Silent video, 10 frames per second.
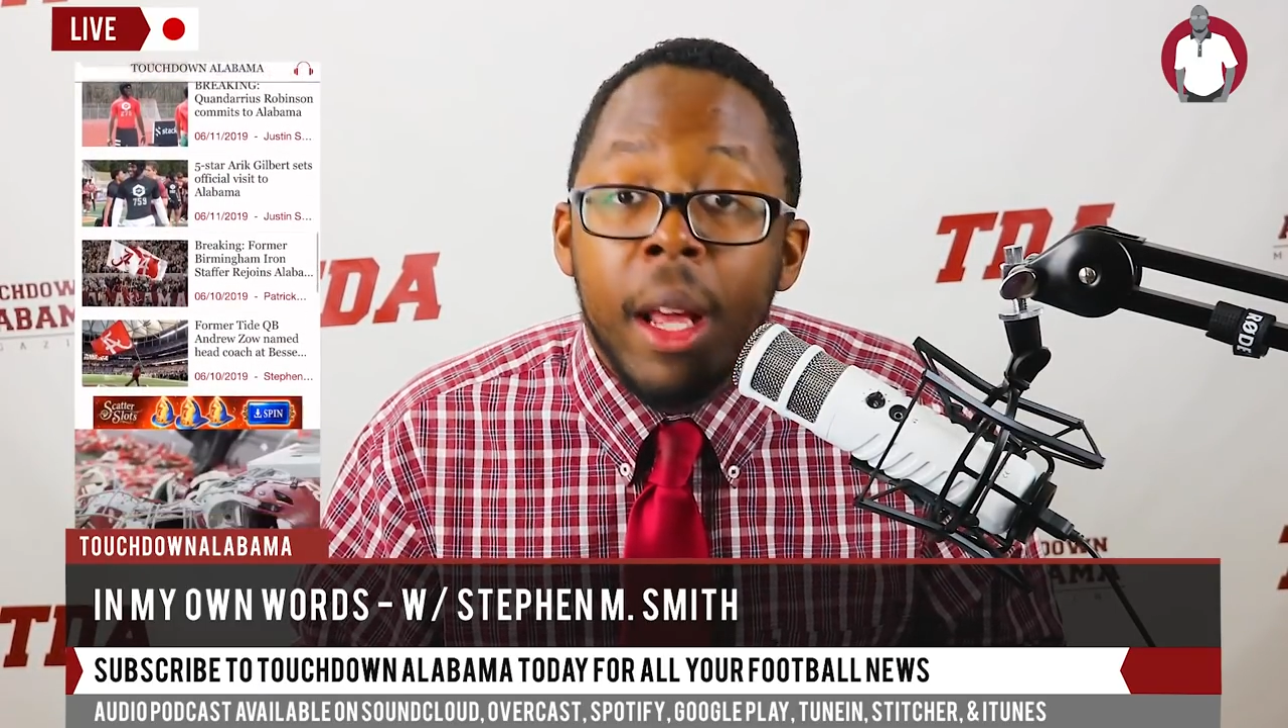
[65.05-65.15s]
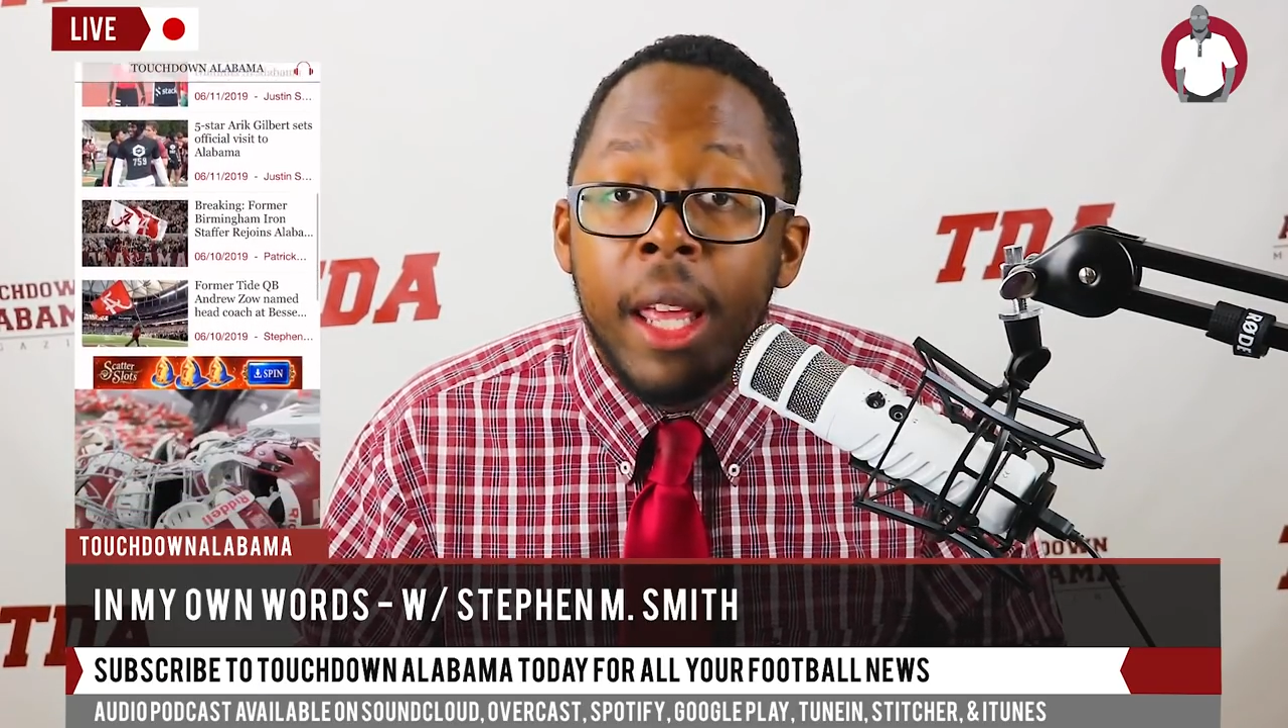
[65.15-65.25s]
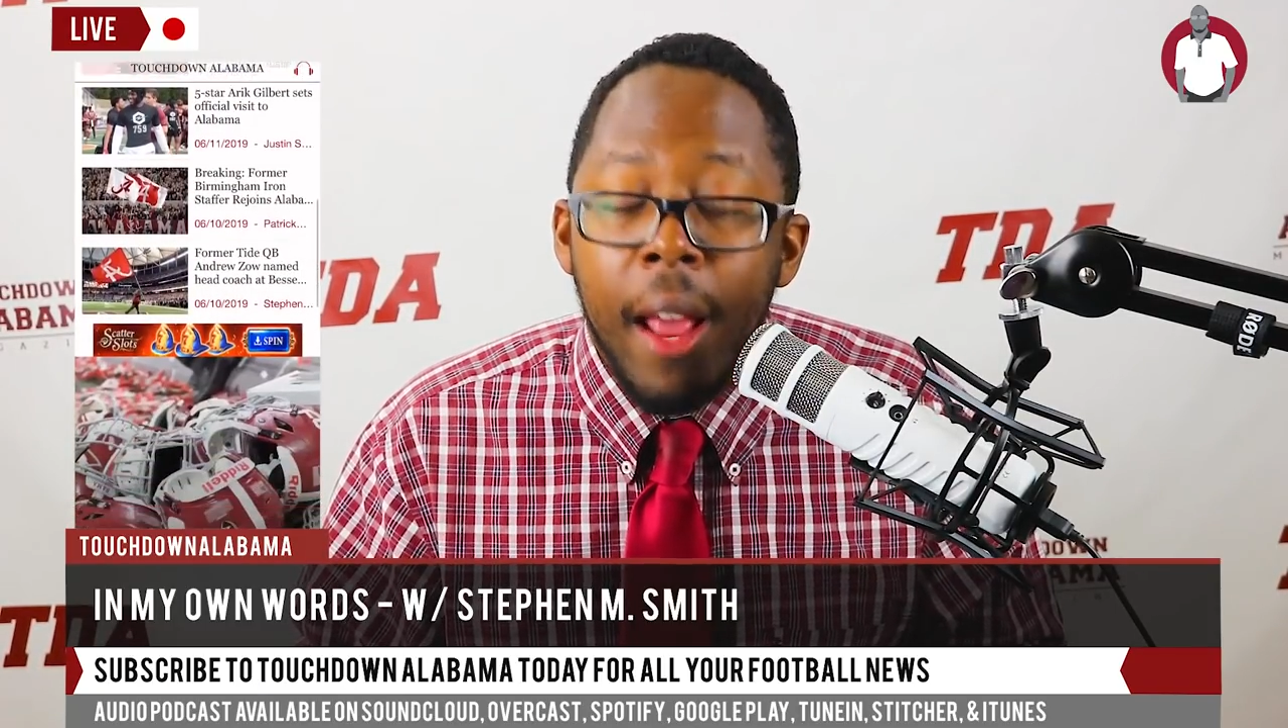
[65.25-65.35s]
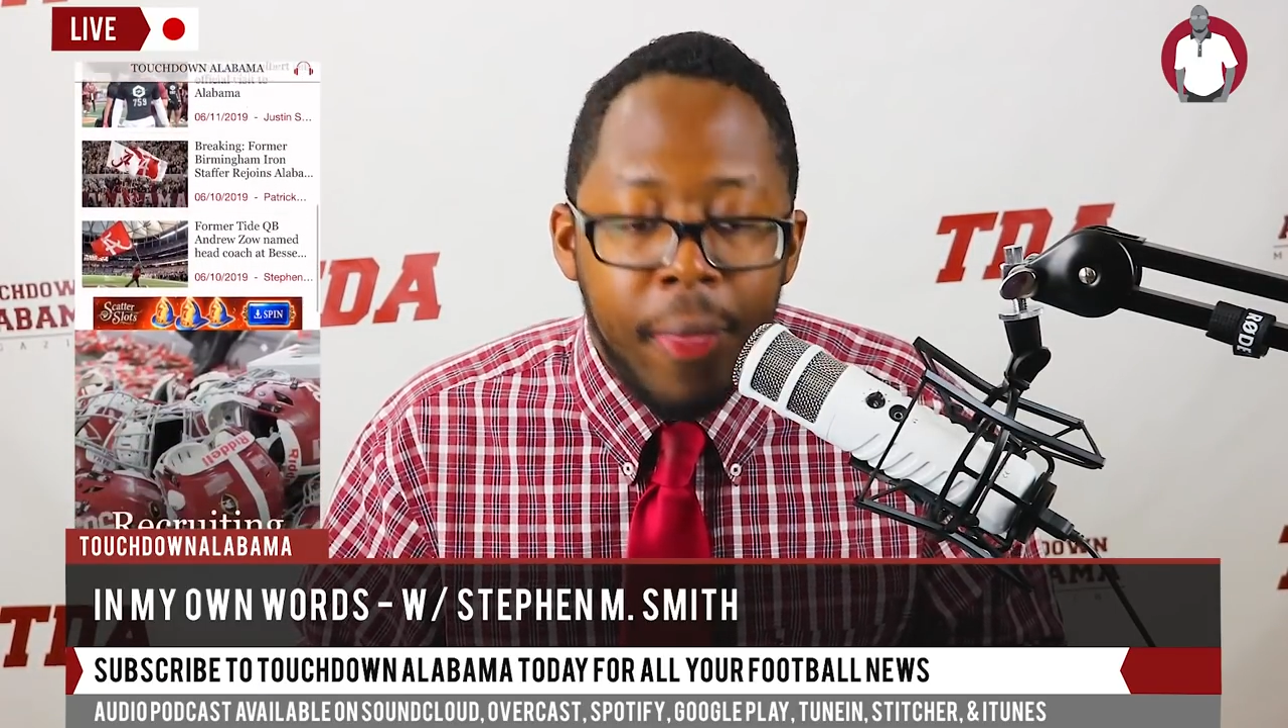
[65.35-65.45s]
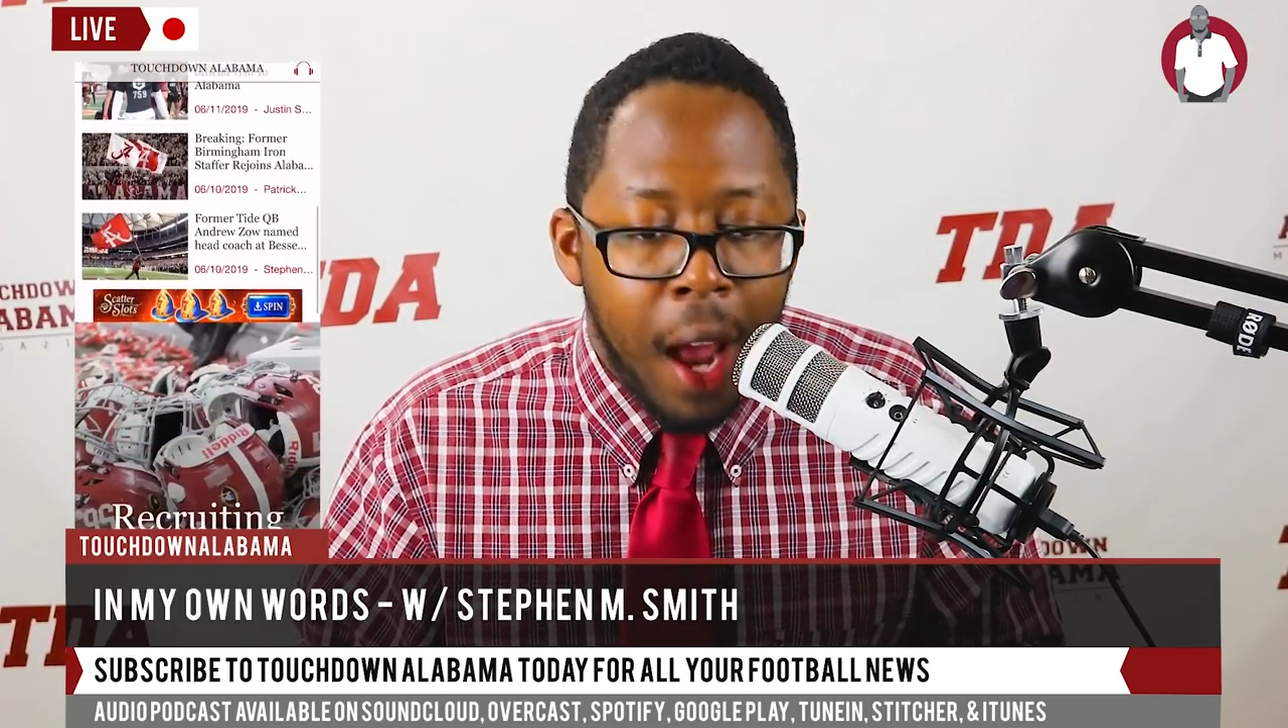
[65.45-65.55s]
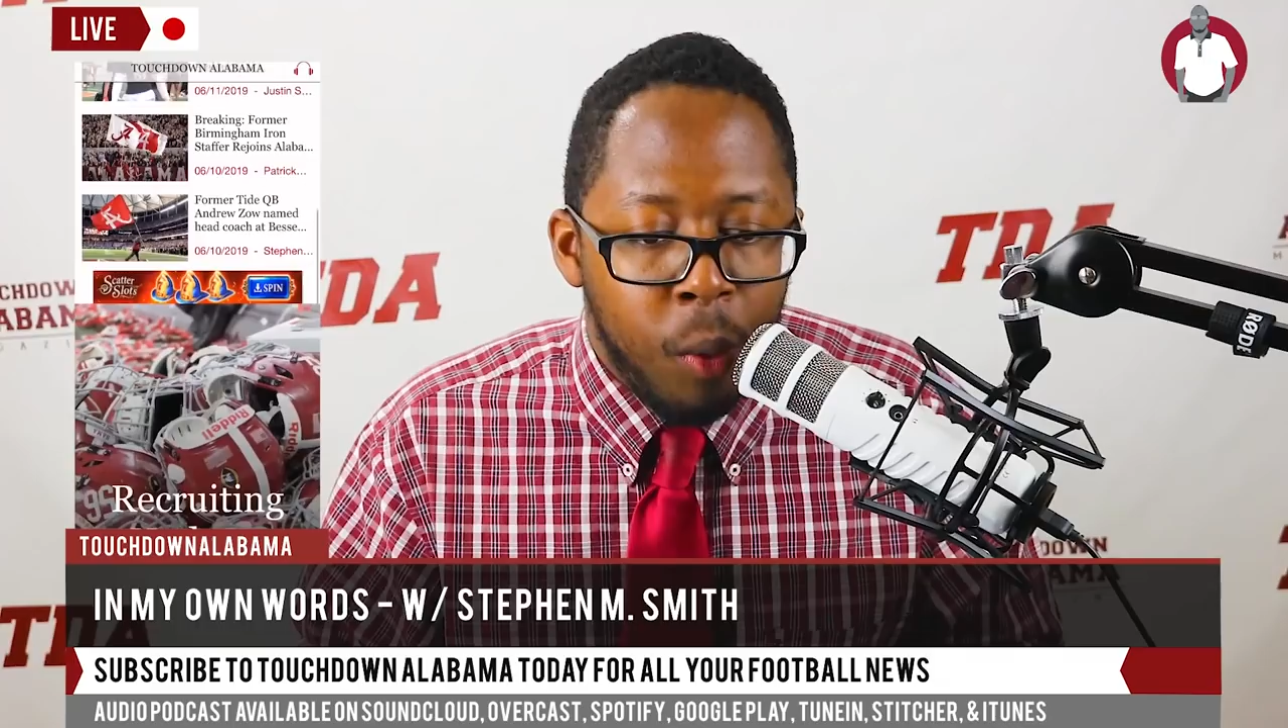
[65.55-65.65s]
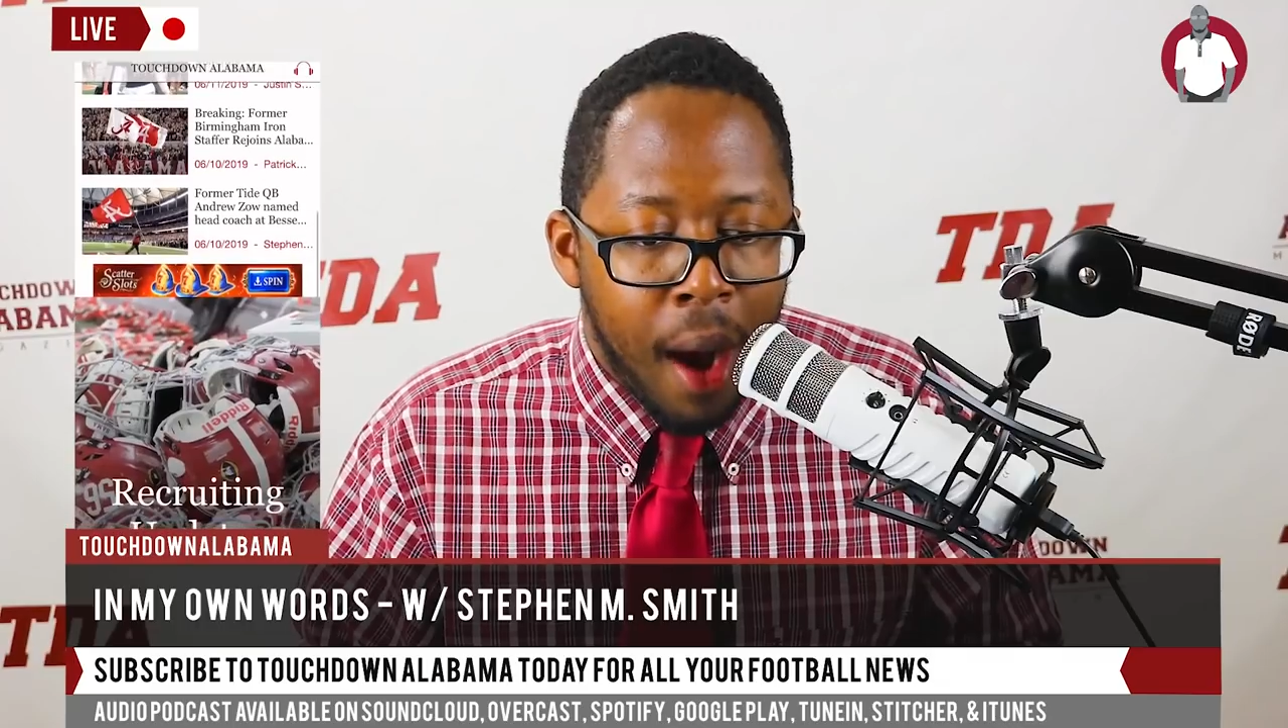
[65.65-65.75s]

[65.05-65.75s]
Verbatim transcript: Get that